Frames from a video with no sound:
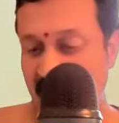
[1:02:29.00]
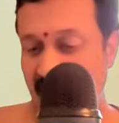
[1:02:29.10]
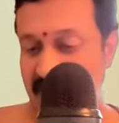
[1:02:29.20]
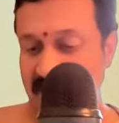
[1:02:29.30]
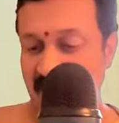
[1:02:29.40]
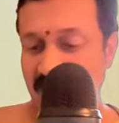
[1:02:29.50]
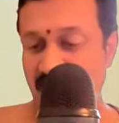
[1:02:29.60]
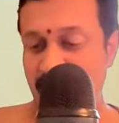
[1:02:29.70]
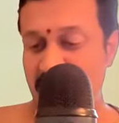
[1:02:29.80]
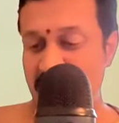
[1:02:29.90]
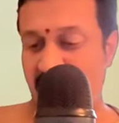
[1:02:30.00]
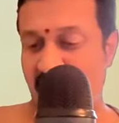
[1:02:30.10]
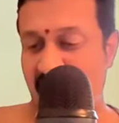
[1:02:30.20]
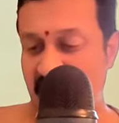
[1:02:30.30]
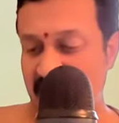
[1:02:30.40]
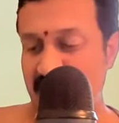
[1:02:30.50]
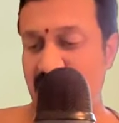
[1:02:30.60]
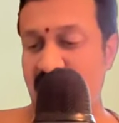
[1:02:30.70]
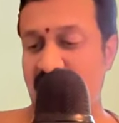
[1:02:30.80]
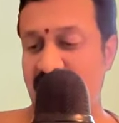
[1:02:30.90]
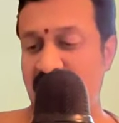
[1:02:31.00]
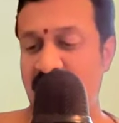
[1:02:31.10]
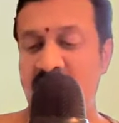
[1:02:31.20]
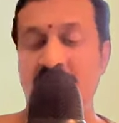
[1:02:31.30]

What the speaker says: Atatavine means Atatena